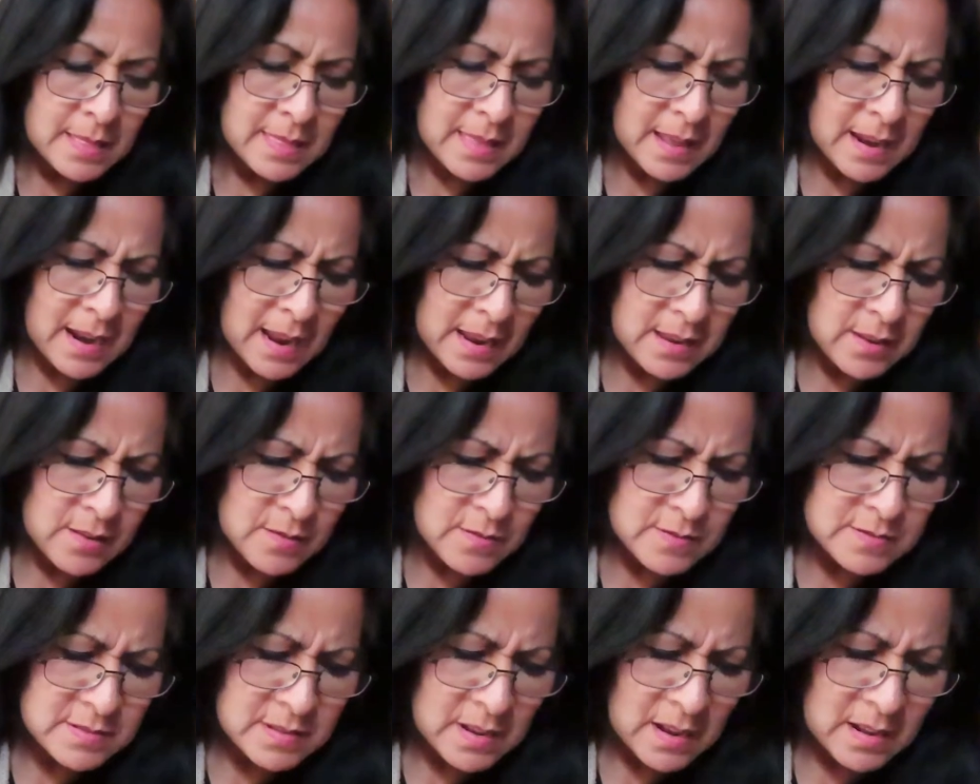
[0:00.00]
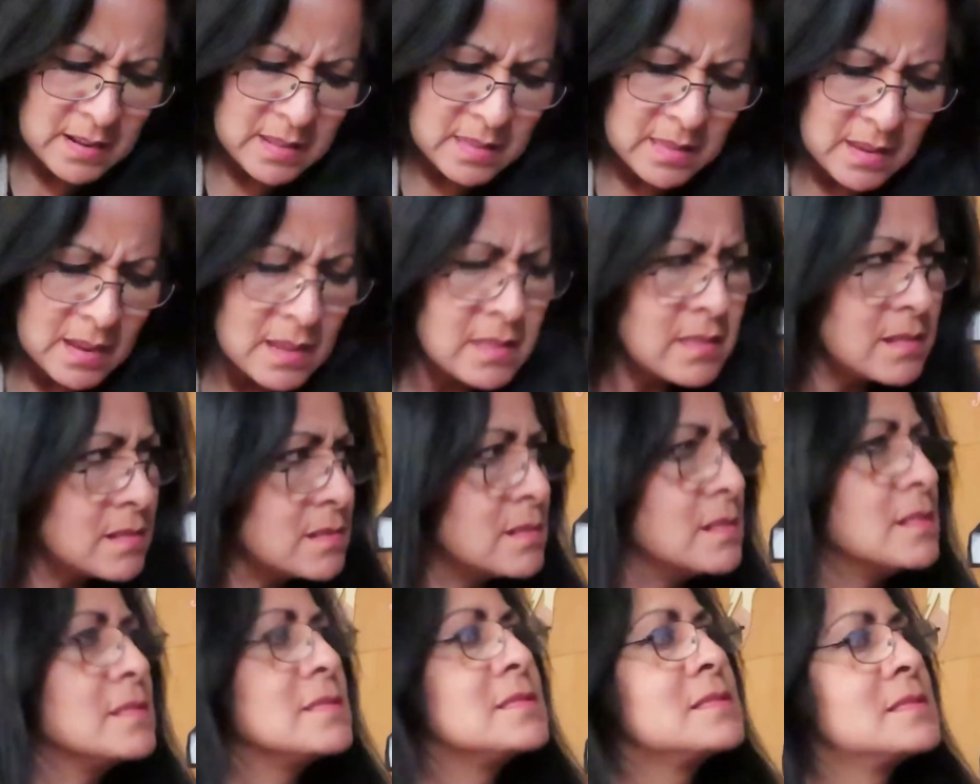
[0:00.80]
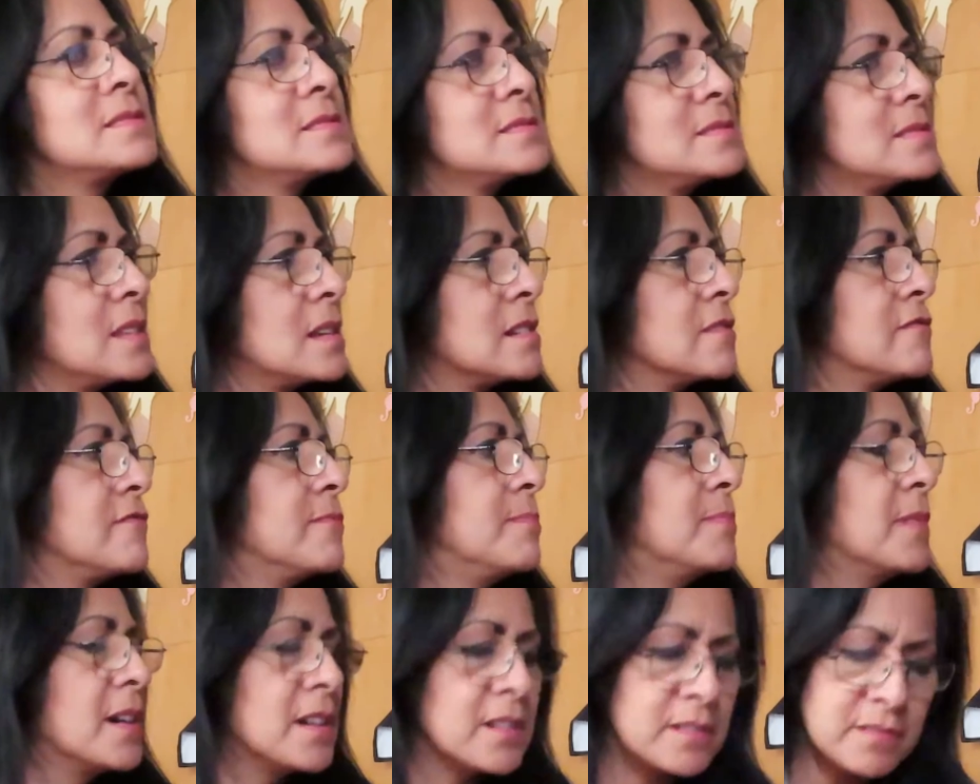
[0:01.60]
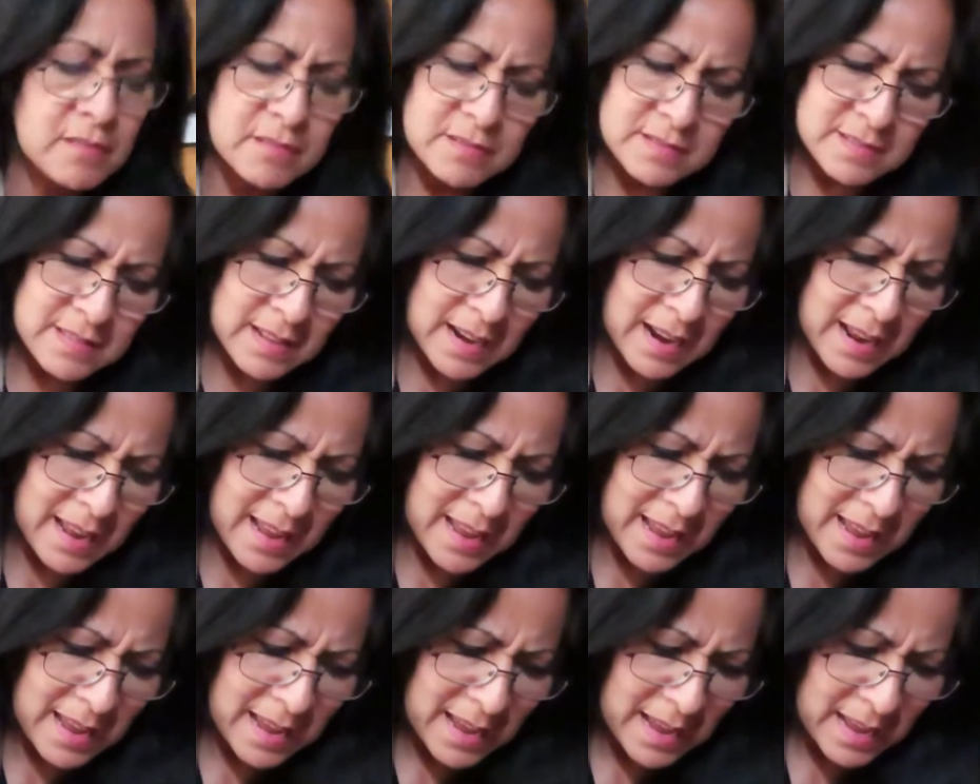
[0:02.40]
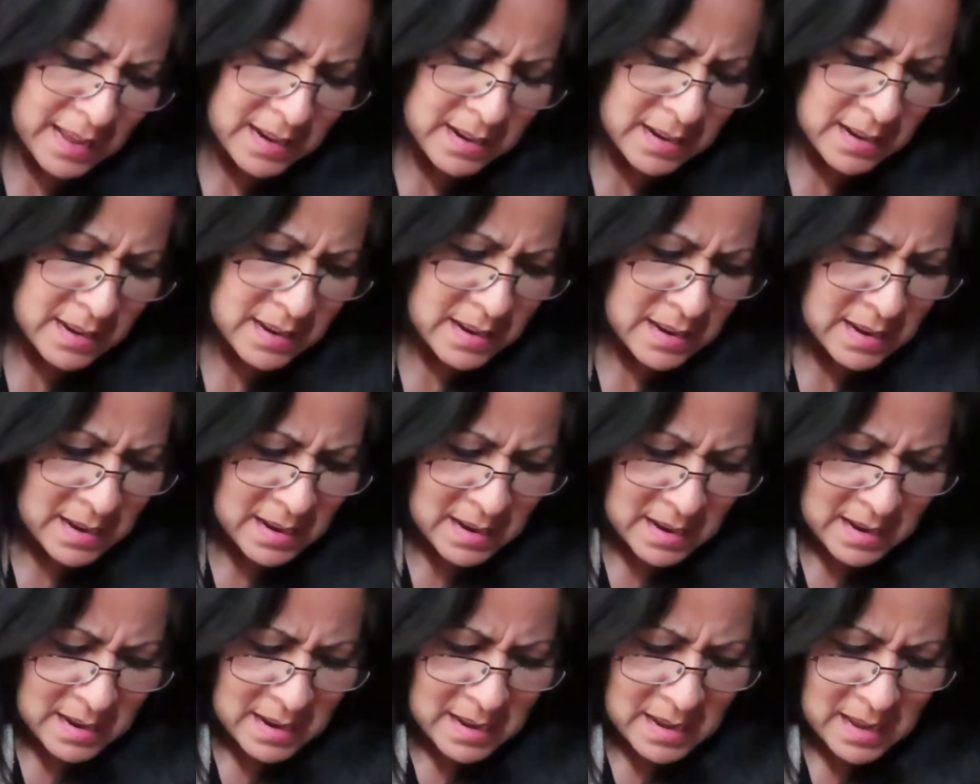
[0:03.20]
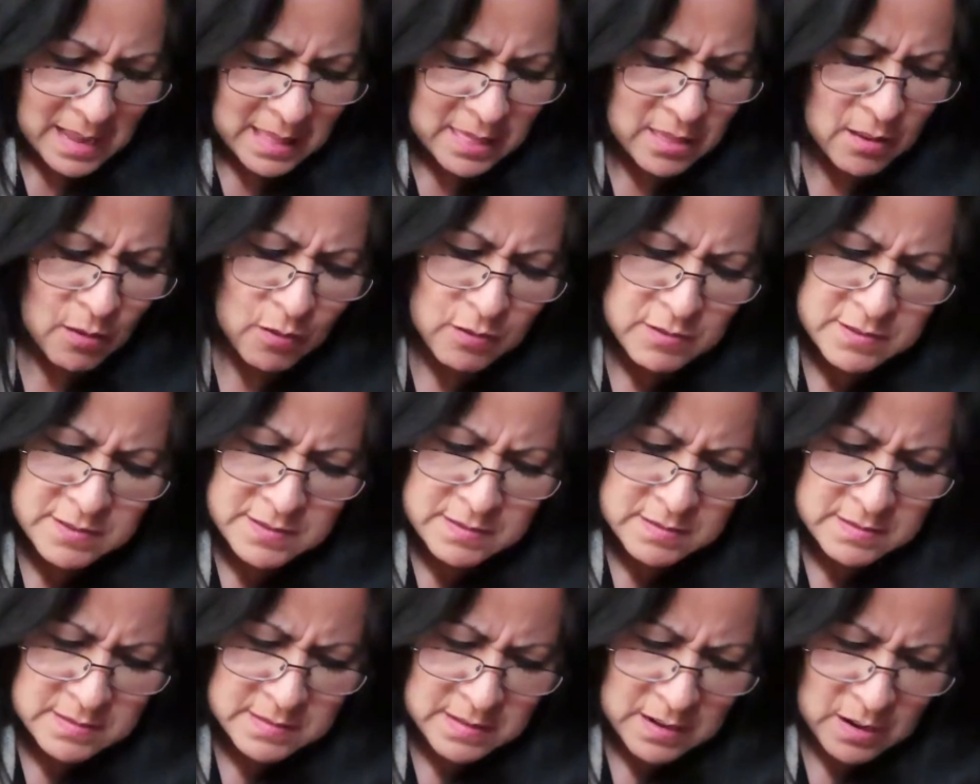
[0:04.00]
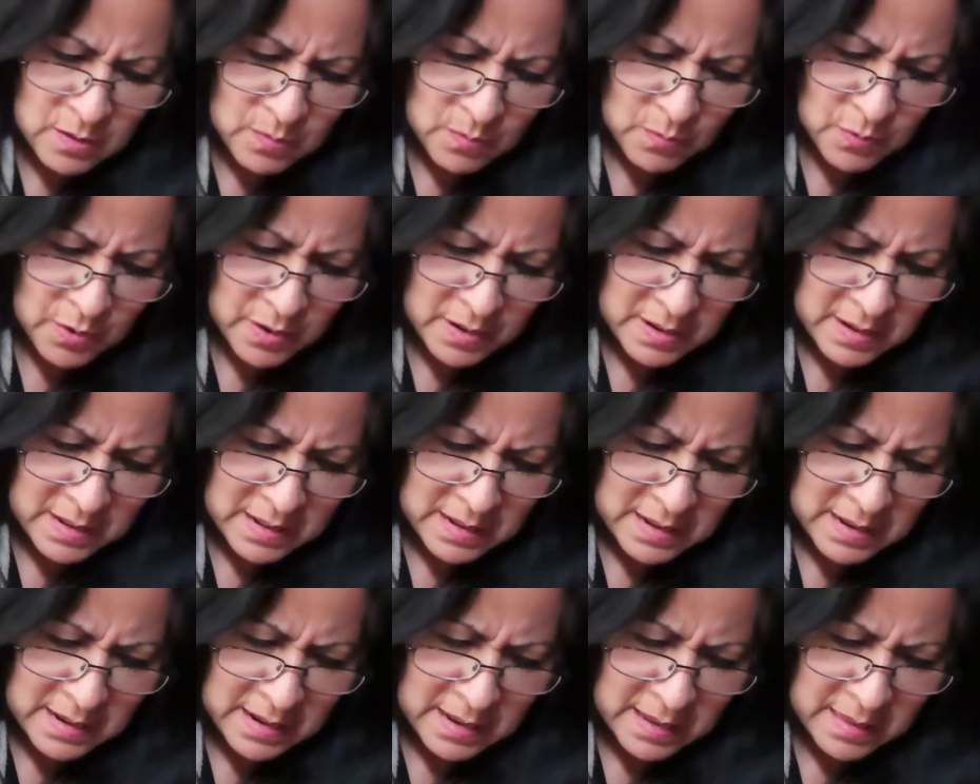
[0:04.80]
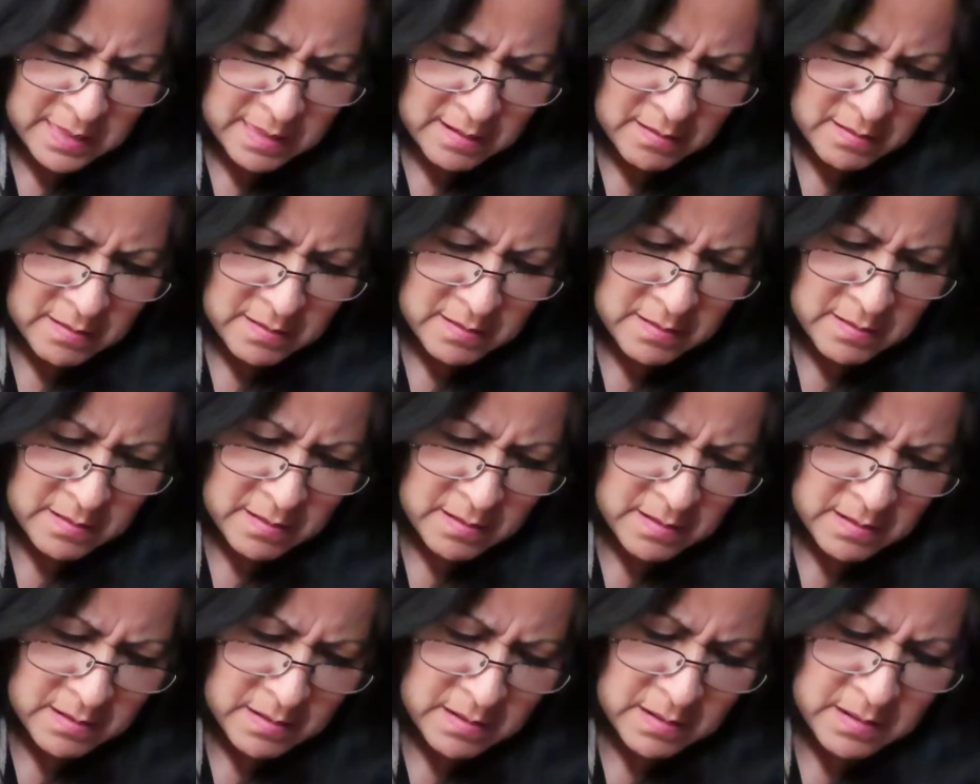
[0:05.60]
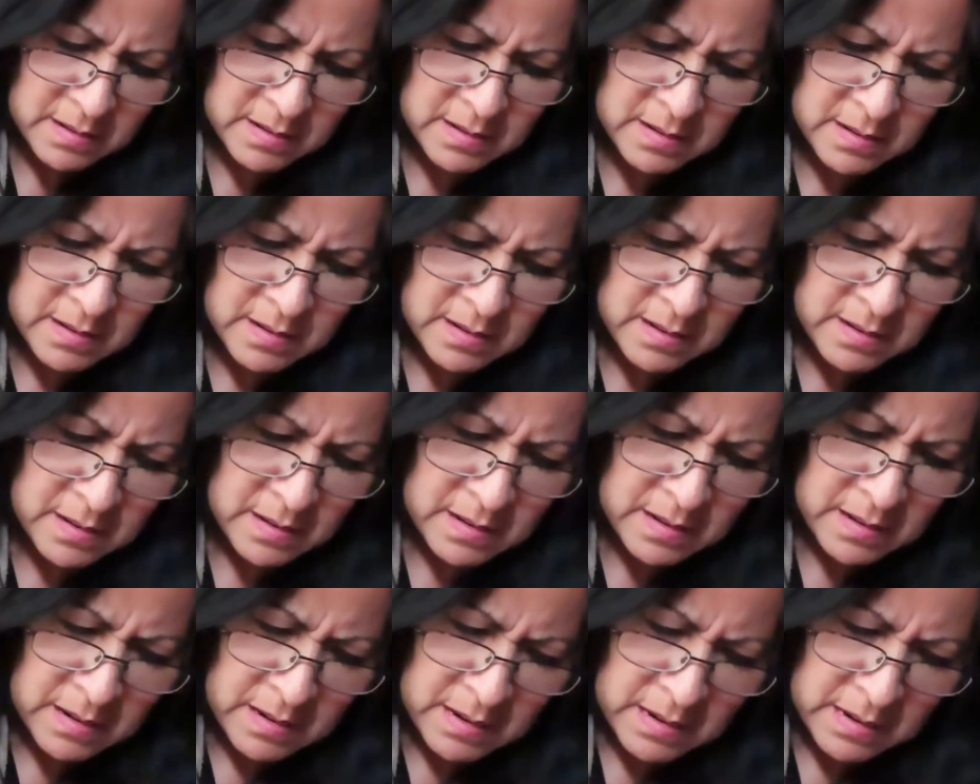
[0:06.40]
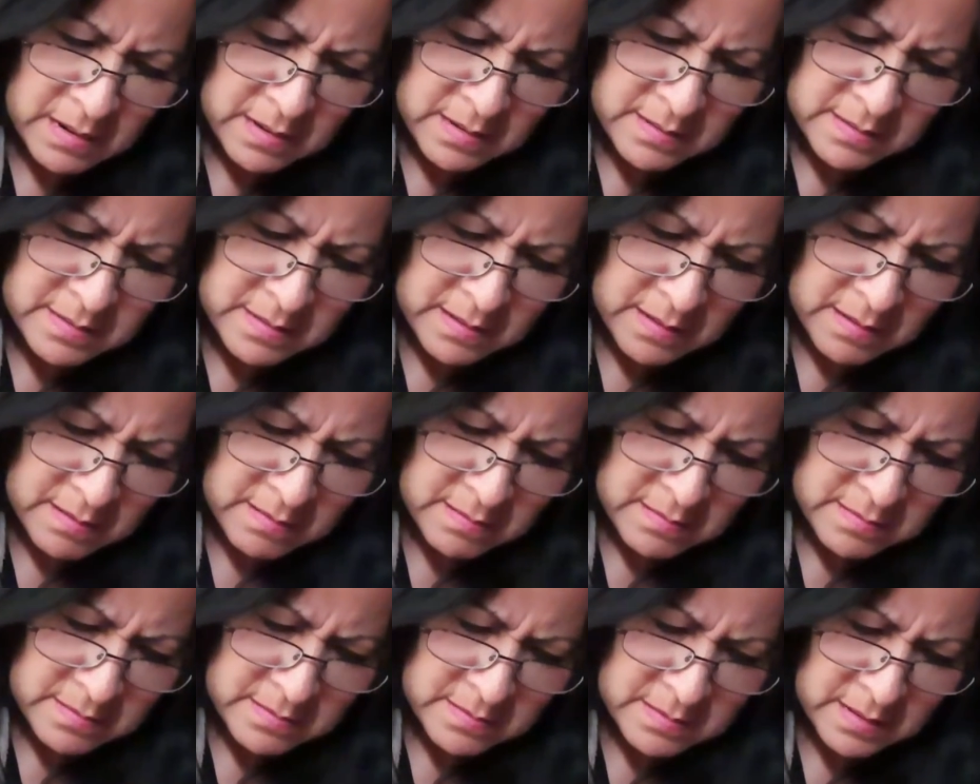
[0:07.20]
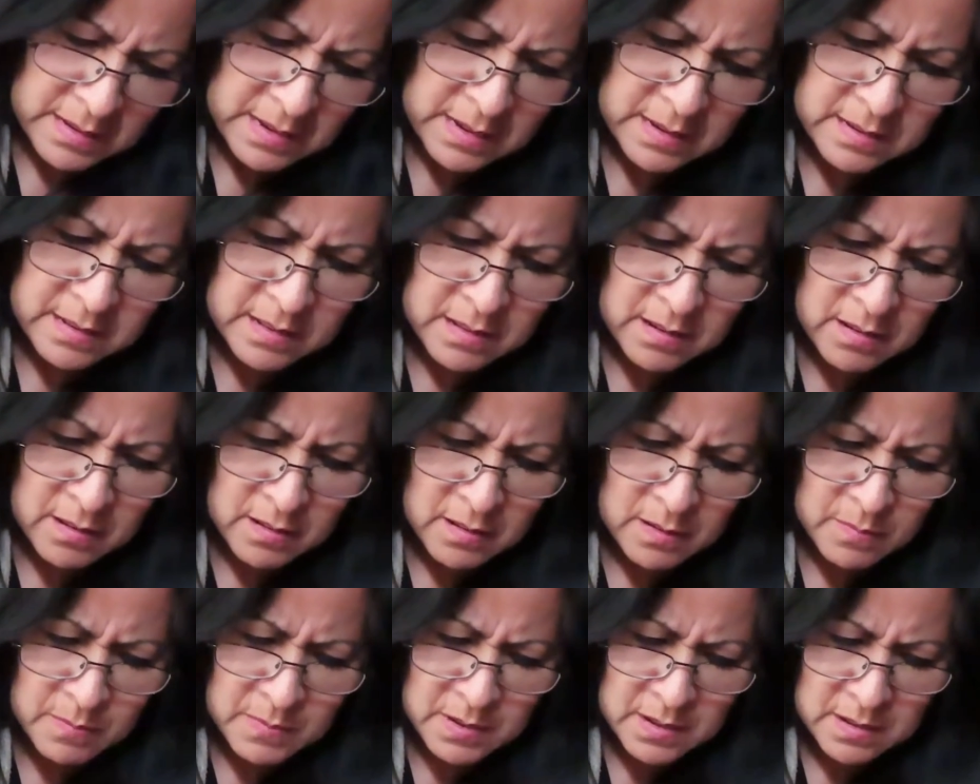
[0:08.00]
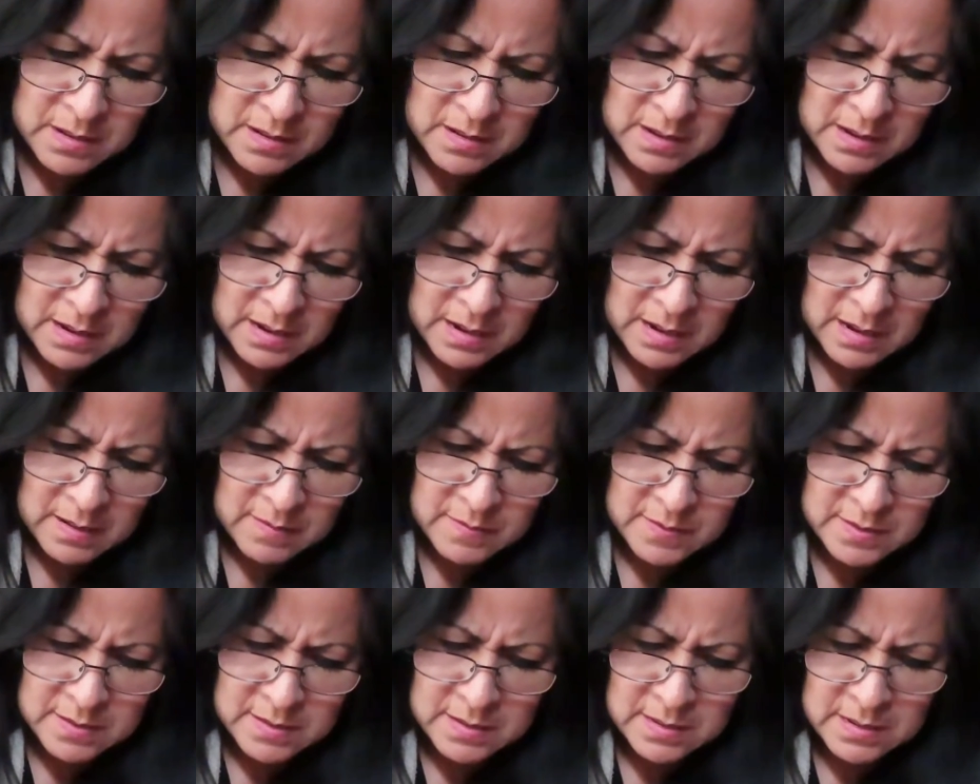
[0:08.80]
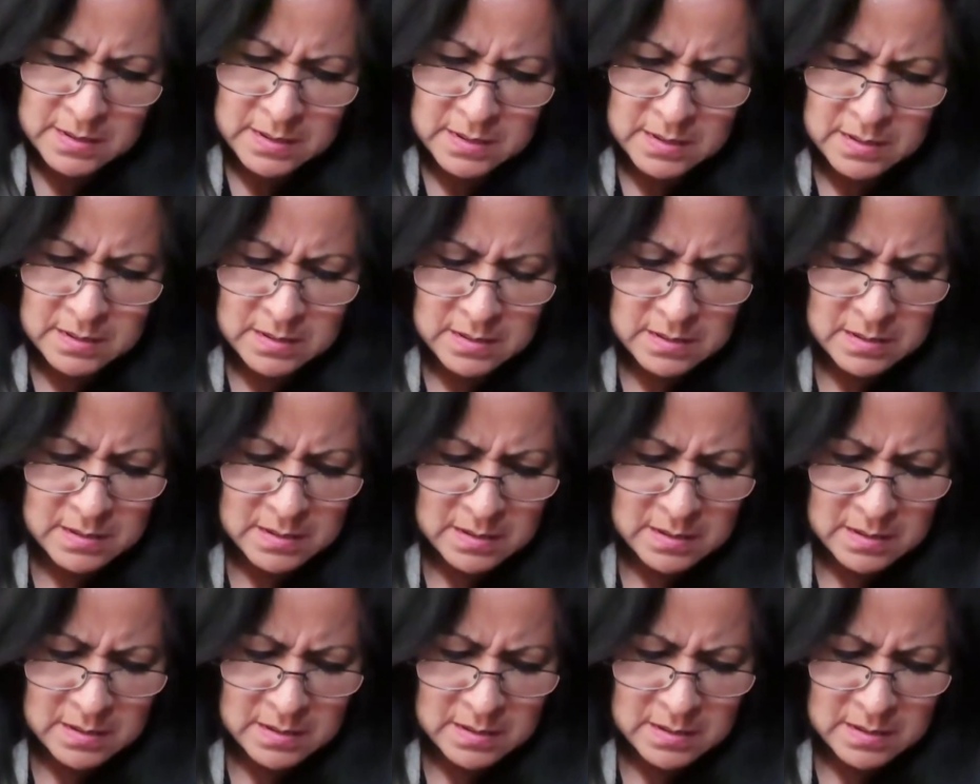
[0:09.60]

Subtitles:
then I used another set of markers that I had, and those didn't work neither. So I was like, no, I'm gonna have to